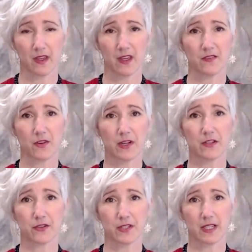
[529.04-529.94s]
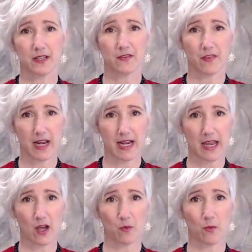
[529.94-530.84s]
If you're interested in finding
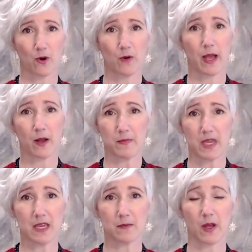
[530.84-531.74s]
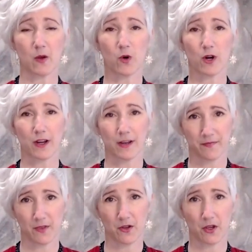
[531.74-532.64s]
out more about me and my work,
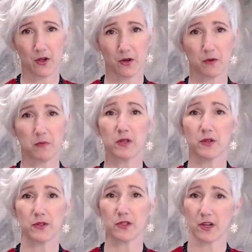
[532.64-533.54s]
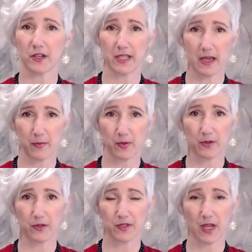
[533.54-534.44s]
you can go to
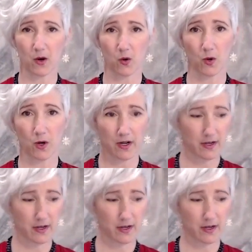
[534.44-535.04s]
bluestartemple.org.